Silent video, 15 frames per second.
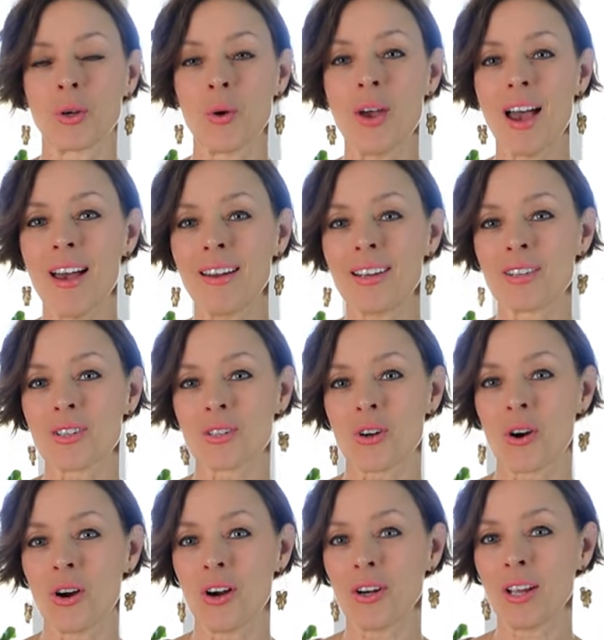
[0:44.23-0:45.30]
go ahead and
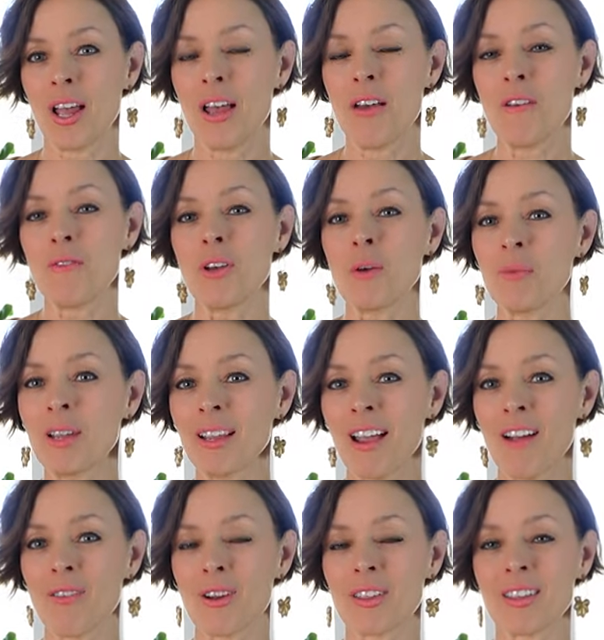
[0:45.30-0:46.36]
start
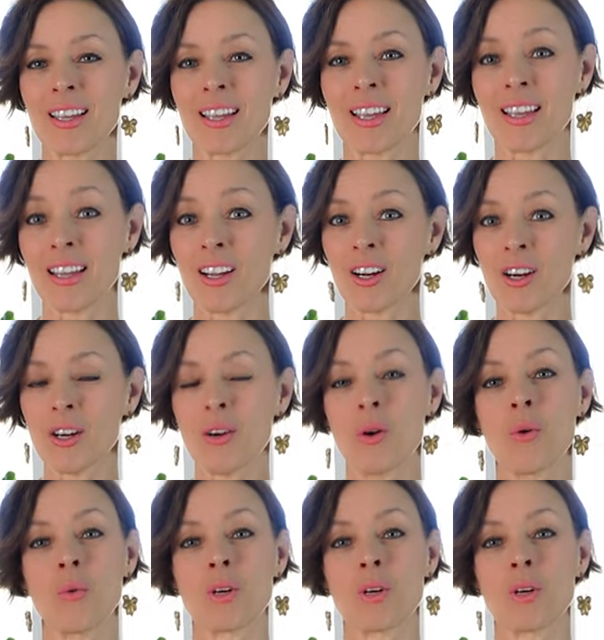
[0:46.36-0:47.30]
filming everything here,